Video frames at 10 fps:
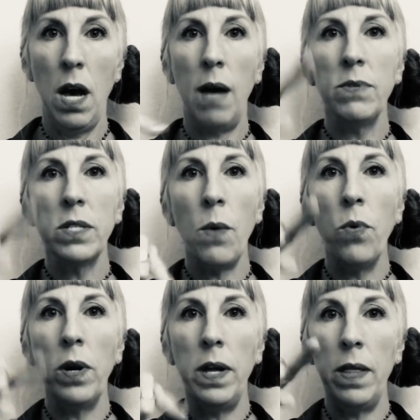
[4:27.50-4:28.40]
I'm
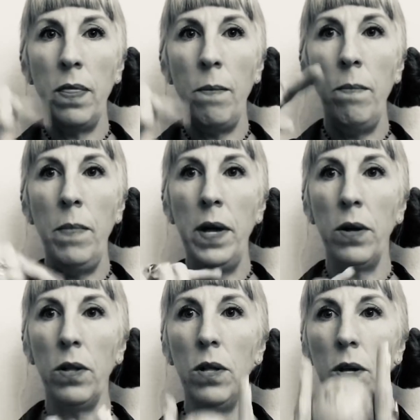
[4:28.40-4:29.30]
somewhere in the
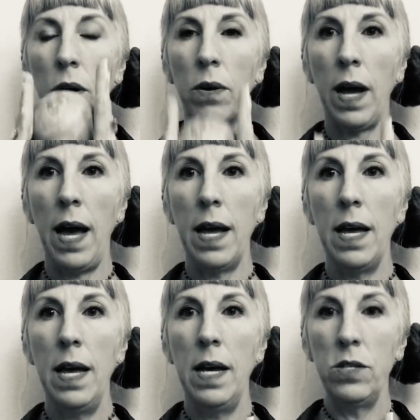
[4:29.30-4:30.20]
middle, okay?
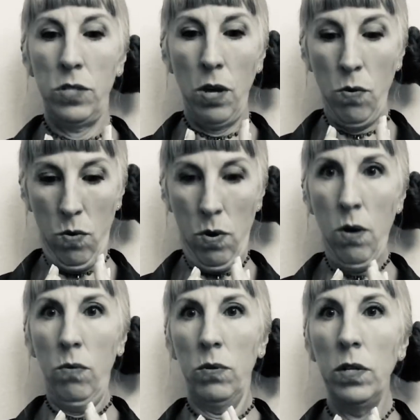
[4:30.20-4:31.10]
So,
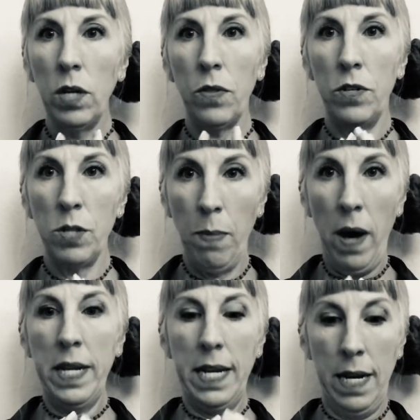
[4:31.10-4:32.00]
oh, look, there's a
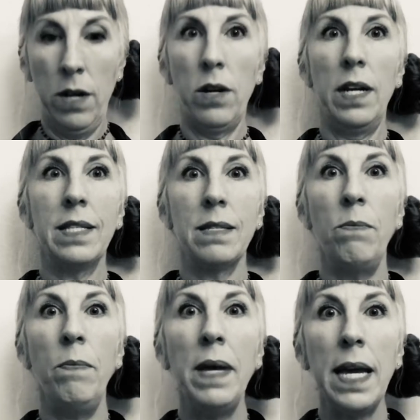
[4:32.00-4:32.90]
body here. It's
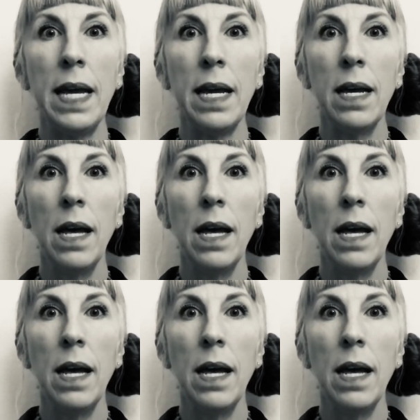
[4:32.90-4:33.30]
me.